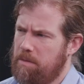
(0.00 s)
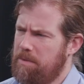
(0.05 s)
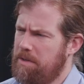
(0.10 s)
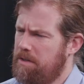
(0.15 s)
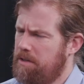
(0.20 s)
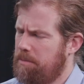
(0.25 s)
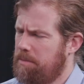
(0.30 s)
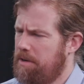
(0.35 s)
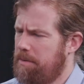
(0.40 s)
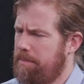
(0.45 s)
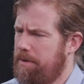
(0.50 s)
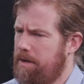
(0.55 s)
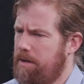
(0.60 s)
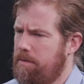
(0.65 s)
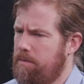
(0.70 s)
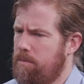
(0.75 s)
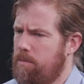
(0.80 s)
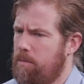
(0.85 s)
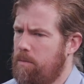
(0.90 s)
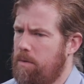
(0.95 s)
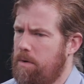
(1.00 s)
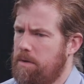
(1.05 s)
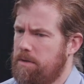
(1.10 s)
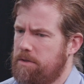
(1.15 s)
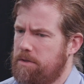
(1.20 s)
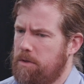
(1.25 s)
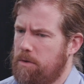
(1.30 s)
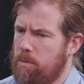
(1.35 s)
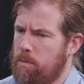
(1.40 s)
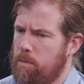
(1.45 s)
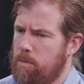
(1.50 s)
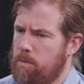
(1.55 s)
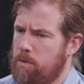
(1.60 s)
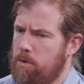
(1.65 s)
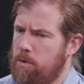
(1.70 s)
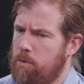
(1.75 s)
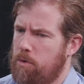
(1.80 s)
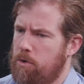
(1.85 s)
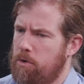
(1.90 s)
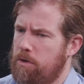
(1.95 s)
Tell me a little bit about. So
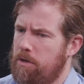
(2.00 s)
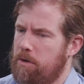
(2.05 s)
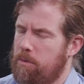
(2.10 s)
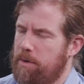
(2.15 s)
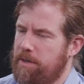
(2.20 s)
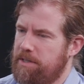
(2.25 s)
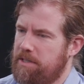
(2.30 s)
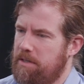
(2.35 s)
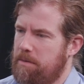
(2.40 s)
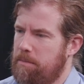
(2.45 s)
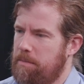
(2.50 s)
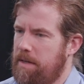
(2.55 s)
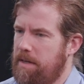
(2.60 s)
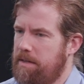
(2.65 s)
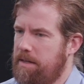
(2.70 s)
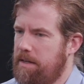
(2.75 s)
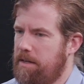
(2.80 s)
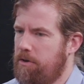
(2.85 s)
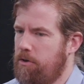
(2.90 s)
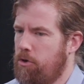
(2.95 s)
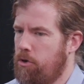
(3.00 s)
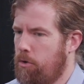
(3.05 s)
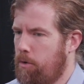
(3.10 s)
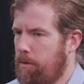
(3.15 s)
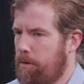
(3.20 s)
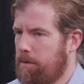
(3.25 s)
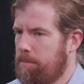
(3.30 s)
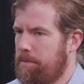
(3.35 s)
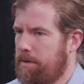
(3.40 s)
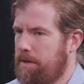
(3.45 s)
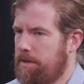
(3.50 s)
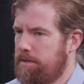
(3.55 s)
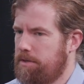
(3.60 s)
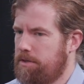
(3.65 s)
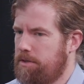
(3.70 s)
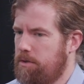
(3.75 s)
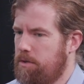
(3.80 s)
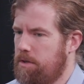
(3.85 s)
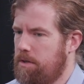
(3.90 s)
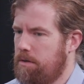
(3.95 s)
you couldn't arrest him that day in New York
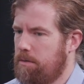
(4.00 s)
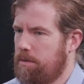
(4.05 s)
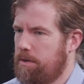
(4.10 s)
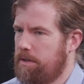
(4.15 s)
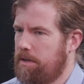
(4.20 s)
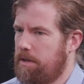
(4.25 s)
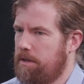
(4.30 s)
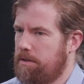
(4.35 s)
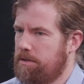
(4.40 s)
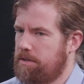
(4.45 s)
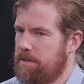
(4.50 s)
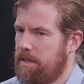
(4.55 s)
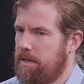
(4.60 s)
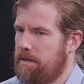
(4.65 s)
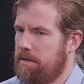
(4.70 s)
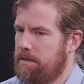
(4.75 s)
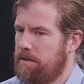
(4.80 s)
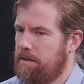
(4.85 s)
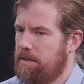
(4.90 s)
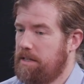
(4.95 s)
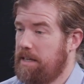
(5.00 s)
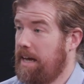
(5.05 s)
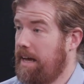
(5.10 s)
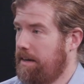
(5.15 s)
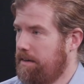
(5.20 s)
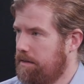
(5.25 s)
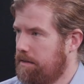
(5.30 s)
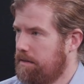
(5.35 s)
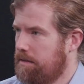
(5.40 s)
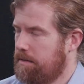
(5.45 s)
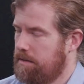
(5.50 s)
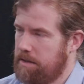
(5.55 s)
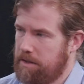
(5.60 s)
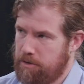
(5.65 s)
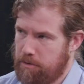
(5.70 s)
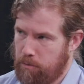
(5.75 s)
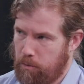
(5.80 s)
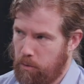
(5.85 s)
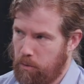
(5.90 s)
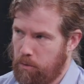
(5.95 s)
because you didn't really understand yet
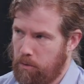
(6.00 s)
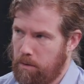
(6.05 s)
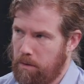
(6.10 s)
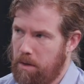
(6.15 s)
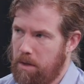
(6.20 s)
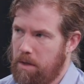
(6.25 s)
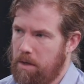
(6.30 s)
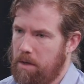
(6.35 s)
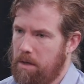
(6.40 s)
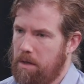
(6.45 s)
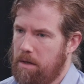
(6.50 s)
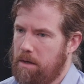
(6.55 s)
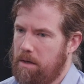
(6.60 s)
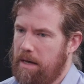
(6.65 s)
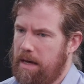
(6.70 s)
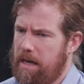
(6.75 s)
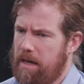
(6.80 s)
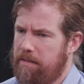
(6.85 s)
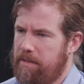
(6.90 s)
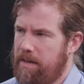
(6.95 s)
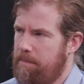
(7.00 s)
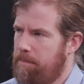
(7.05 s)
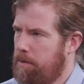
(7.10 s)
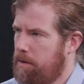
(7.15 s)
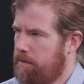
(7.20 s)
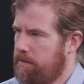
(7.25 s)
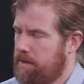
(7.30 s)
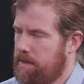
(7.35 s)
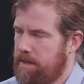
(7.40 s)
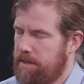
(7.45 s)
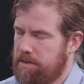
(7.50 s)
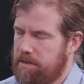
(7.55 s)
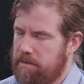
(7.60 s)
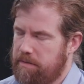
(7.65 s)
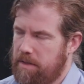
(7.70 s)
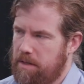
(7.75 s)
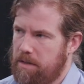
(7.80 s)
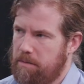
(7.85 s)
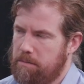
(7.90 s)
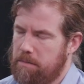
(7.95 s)
his role. How did that part of the case
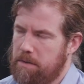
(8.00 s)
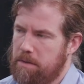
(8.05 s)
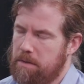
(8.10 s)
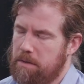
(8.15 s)
develop?